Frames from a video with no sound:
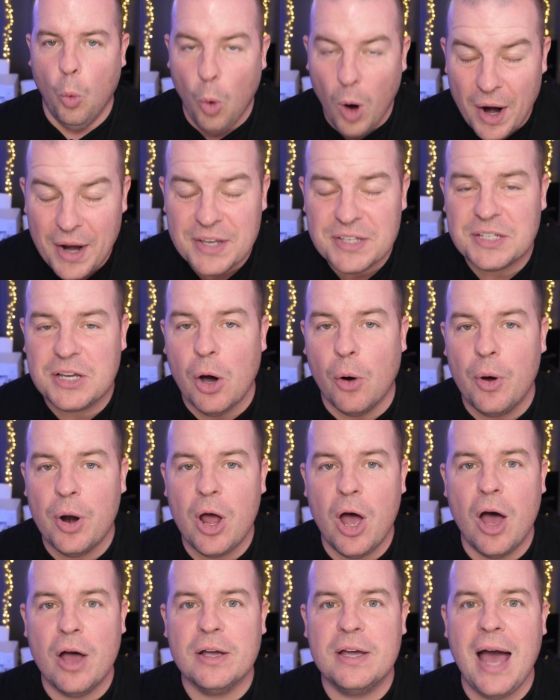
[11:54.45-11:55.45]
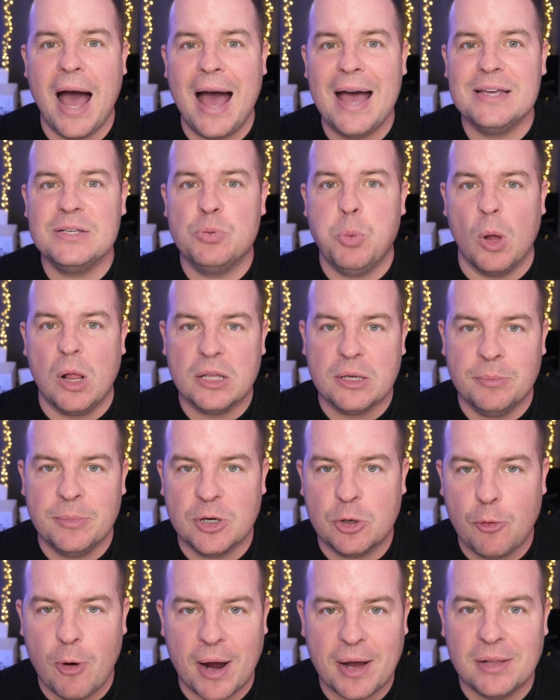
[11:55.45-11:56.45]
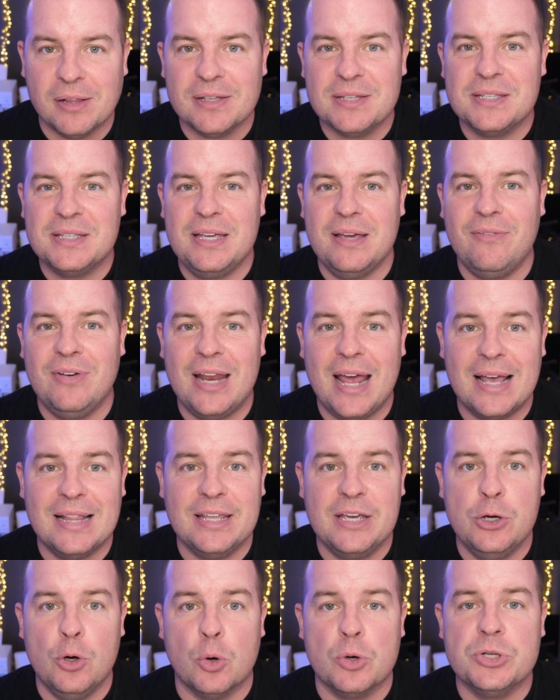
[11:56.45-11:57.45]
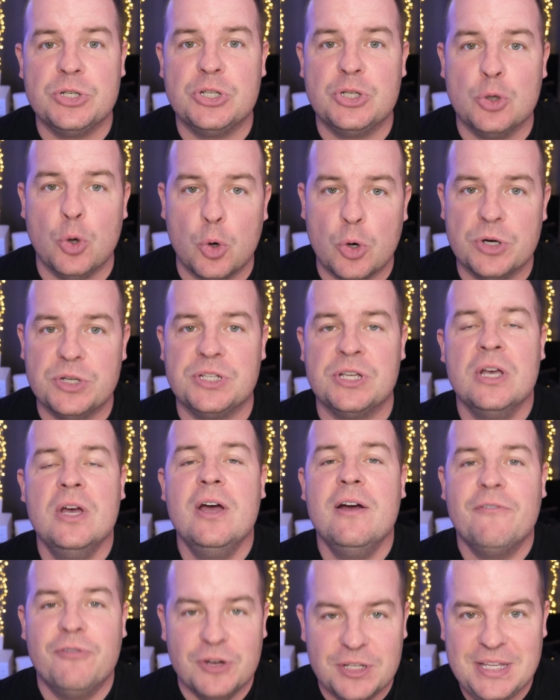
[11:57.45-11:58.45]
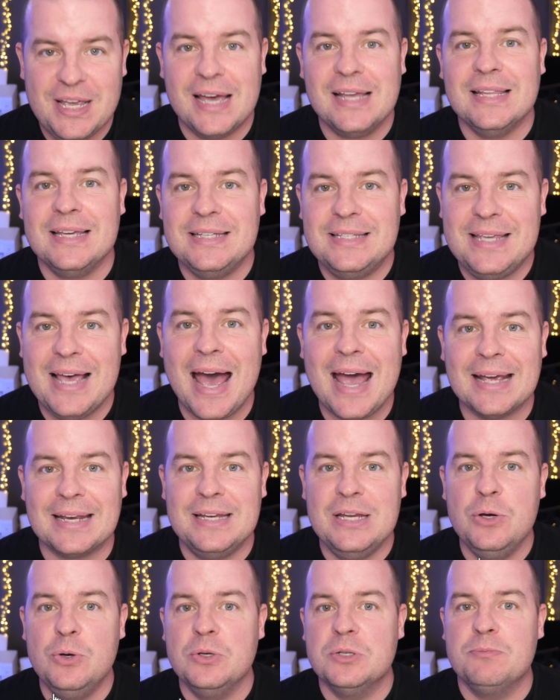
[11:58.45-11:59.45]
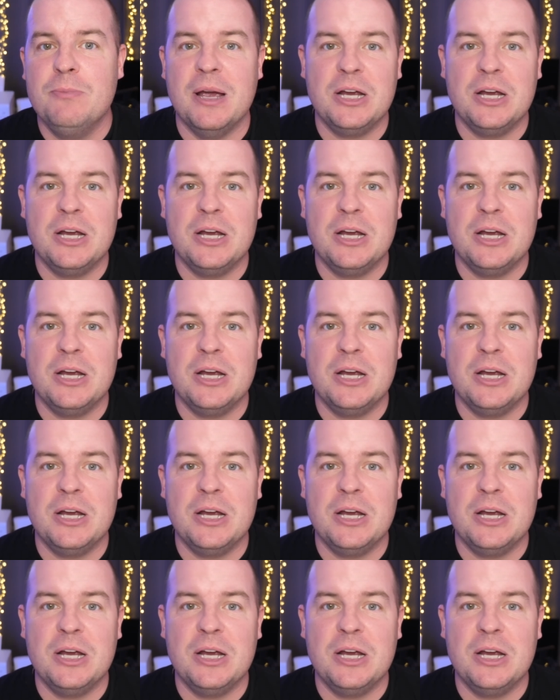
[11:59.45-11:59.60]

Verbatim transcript: What is going on, guys? Welcome to Greggles TV Daily, your source for daily tech news.